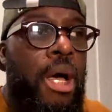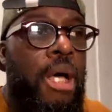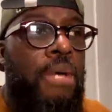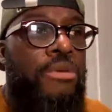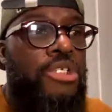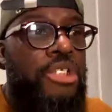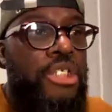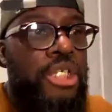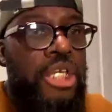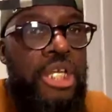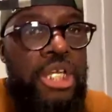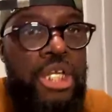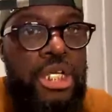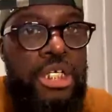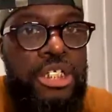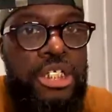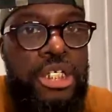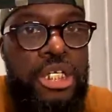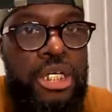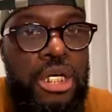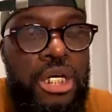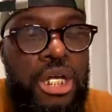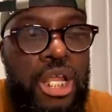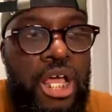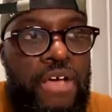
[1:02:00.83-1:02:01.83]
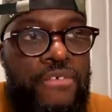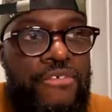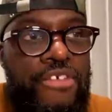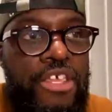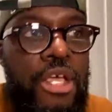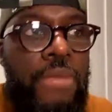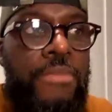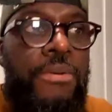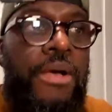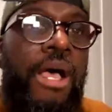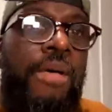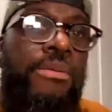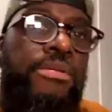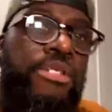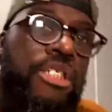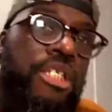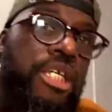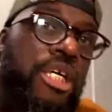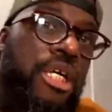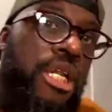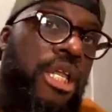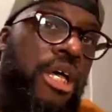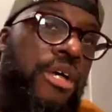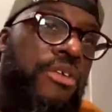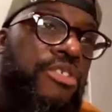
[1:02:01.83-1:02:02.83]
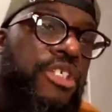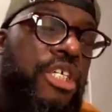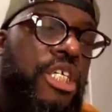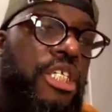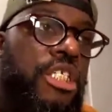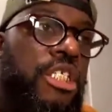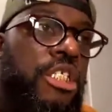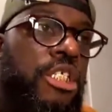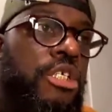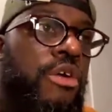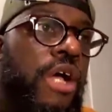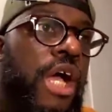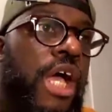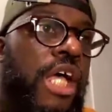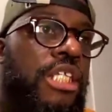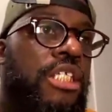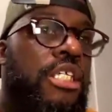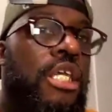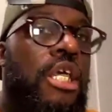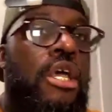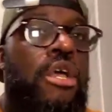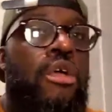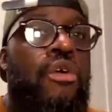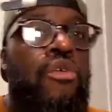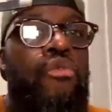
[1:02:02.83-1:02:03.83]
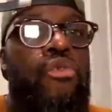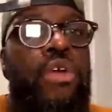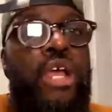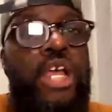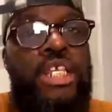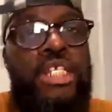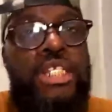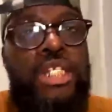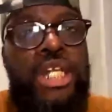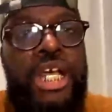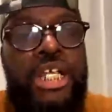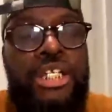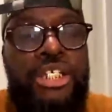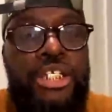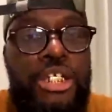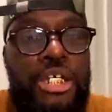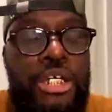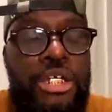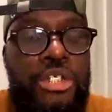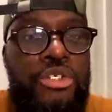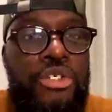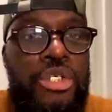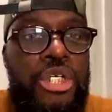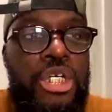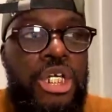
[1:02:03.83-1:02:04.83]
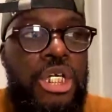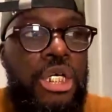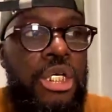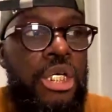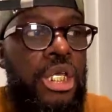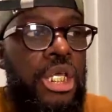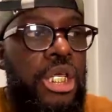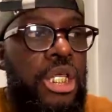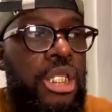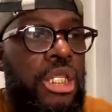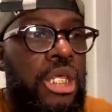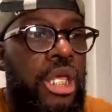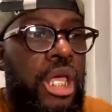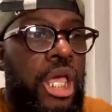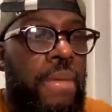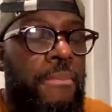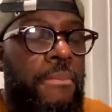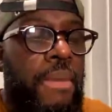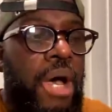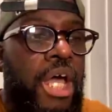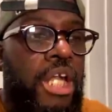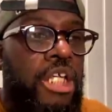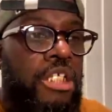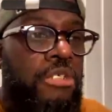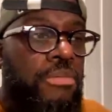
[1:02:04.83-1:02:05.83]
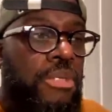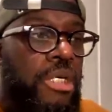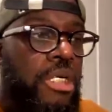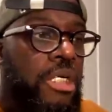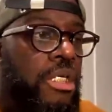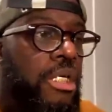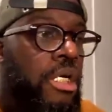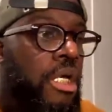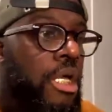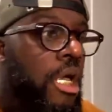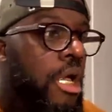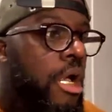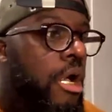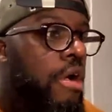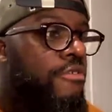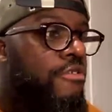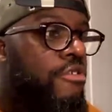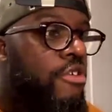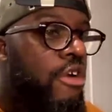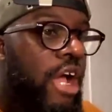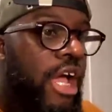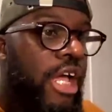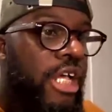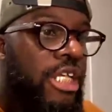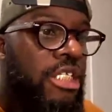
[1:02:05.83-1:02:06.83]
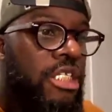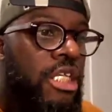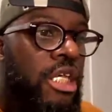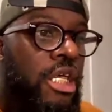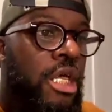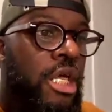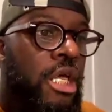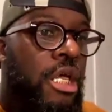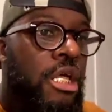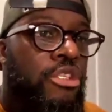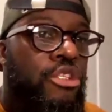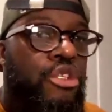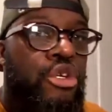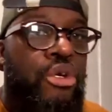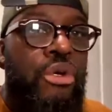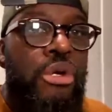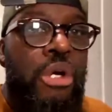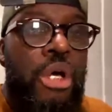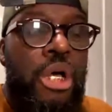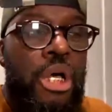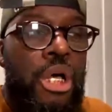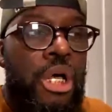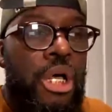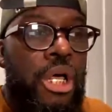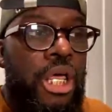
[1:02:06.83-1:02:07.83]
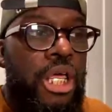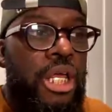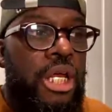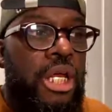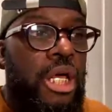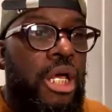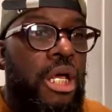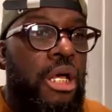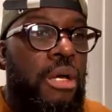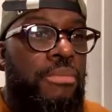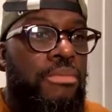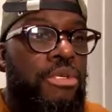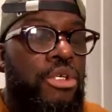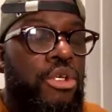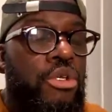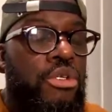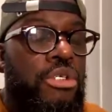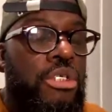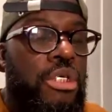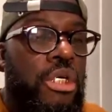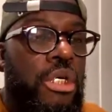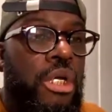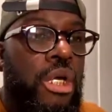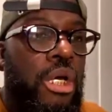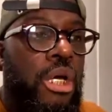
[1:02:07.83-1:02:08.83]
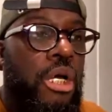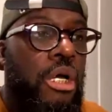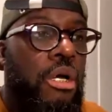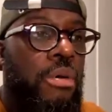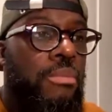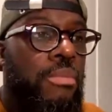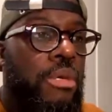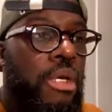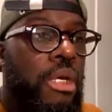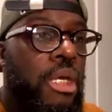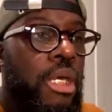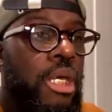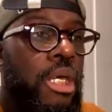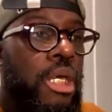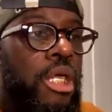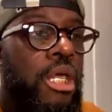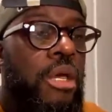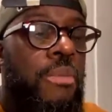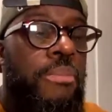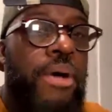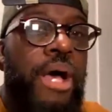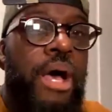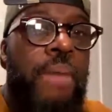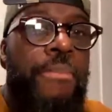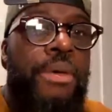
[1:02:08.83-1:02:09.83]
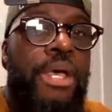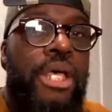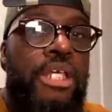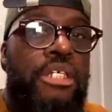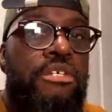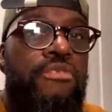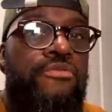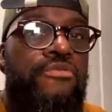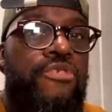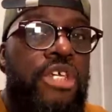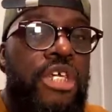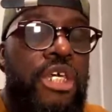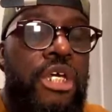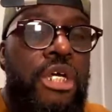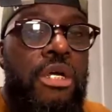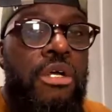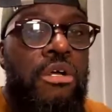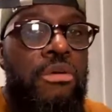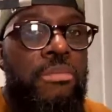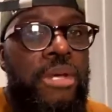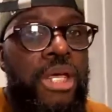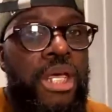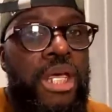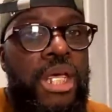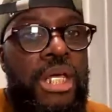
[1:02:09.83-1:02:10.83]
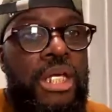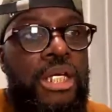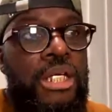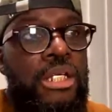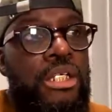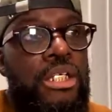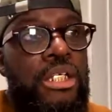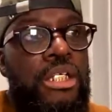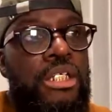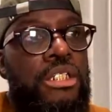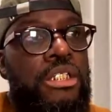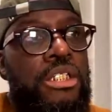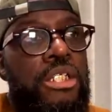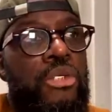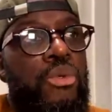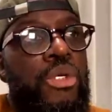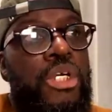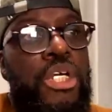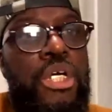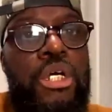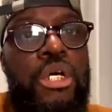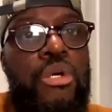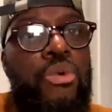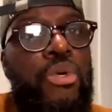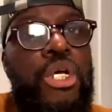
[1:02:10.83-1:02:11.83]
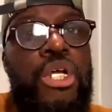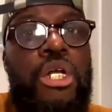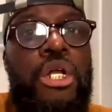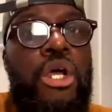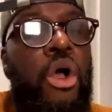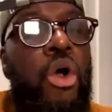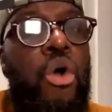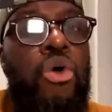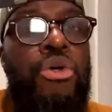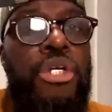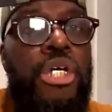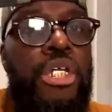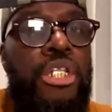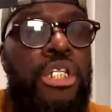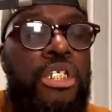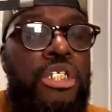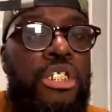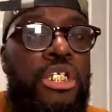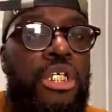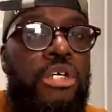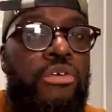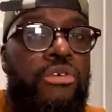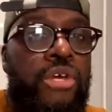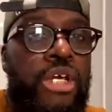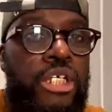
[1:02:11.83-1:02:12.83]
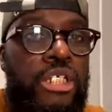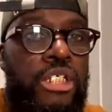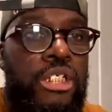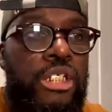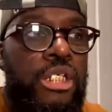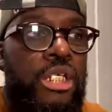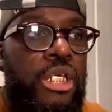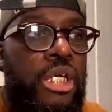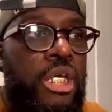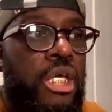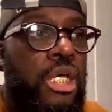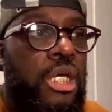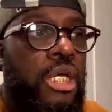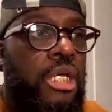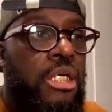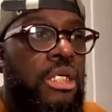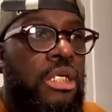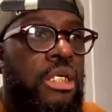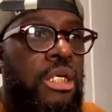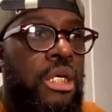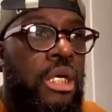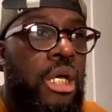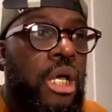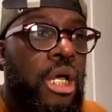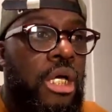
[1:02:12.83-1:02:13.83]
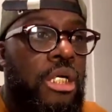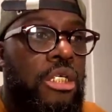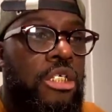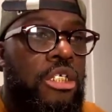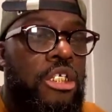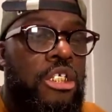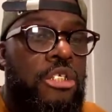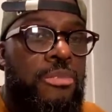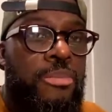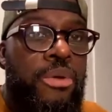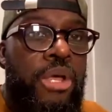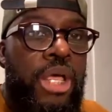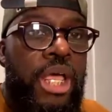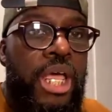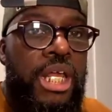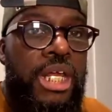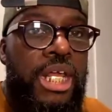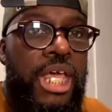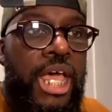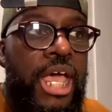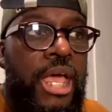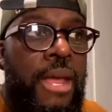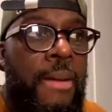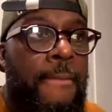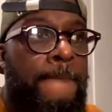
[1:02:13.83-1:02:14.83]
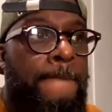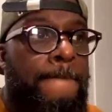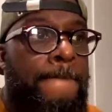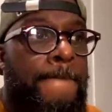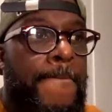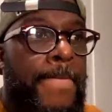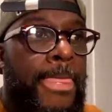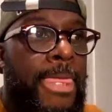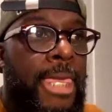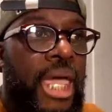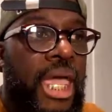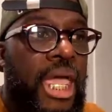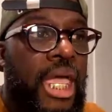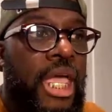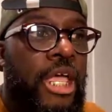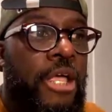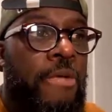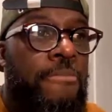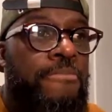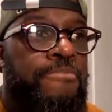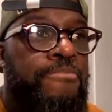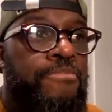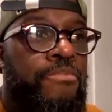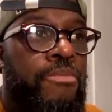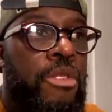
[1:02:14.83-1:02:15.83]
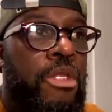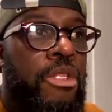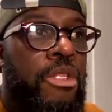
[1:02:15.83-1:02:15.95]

still love hip hop, still love Jesus Christ, raising our children in the admonishment of Christ through and using hip hop as a vehicle. Man, we're in a whole nother generation to spread that, and